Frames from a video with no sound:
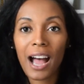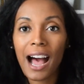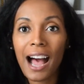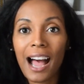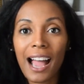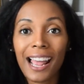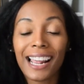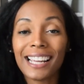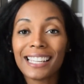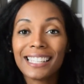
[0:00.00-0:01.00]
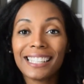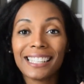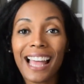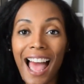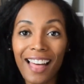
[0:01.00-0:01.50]
I
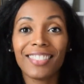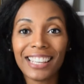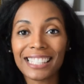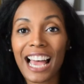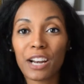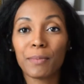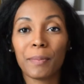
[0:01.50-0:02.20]
had this item